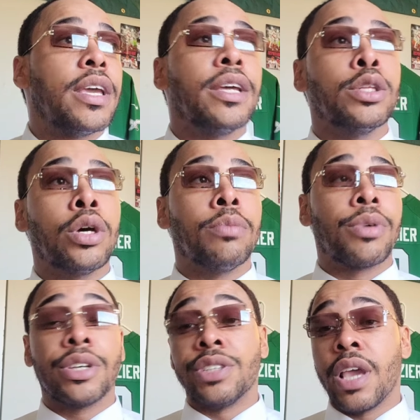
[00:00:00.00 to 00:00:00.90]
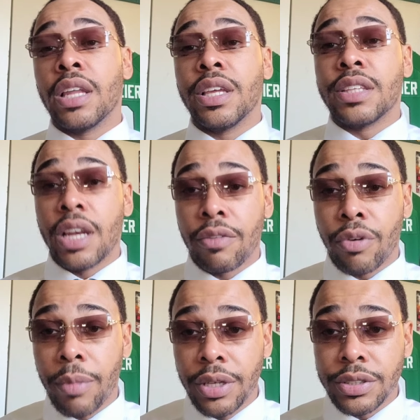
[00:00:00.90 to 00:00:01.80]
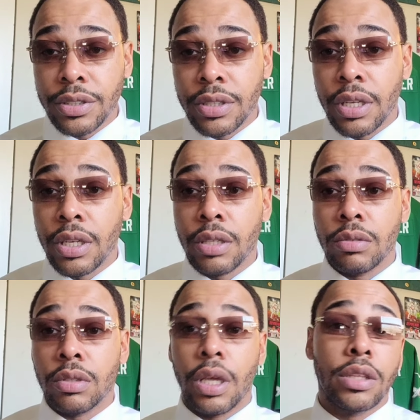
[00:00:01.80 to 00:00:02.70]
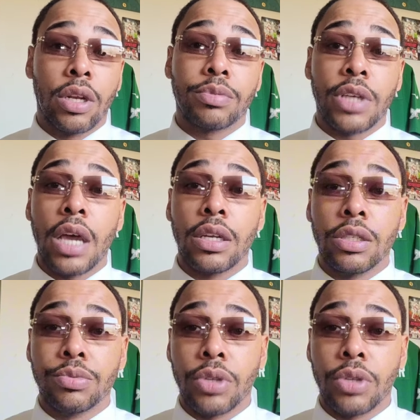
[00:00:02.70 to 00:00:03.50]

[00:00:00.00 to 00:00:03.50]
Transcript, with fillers: And um, I guess he had leaked that information, and then they ended up signing him.